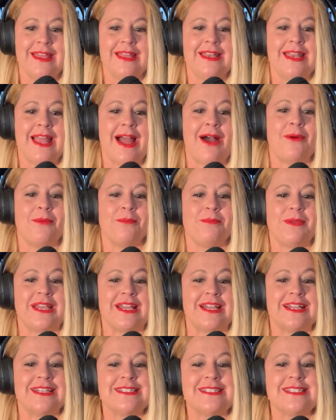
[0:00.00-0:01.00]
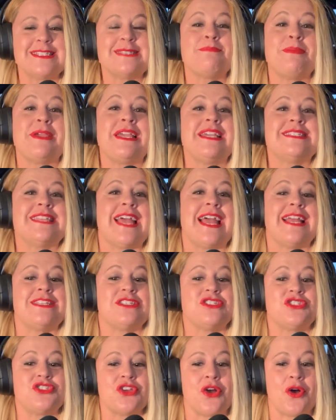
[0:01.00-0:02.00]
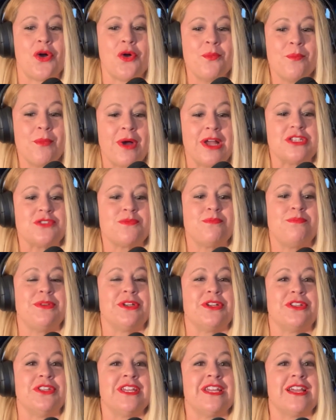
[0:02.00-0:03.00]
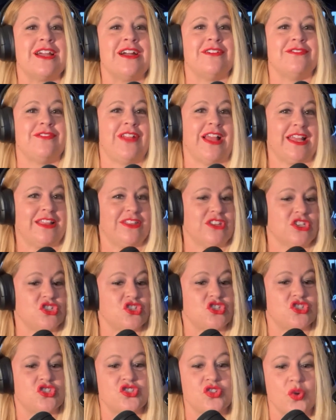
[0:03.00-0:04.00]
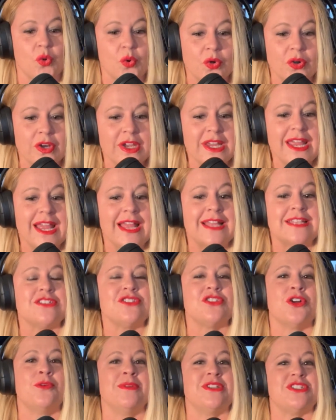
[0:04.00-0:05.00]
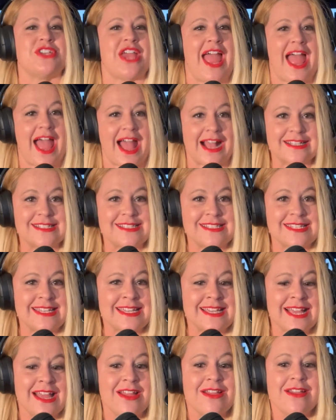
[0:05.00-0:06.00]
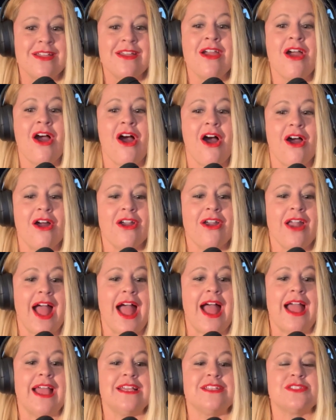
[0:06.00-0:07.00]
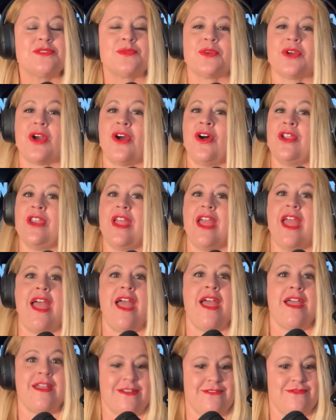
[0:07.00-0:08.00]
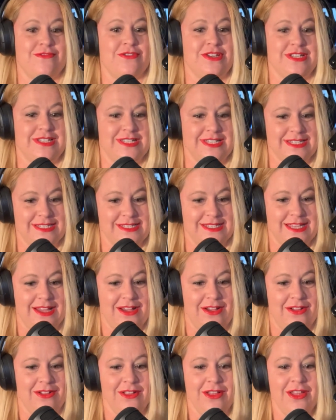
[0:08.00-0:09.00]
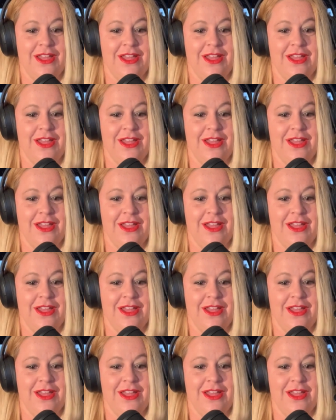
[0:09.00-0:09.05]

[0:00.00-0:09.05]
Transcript: Now, because this piece had so much building of the story and so much acting, our eyes were on every detail,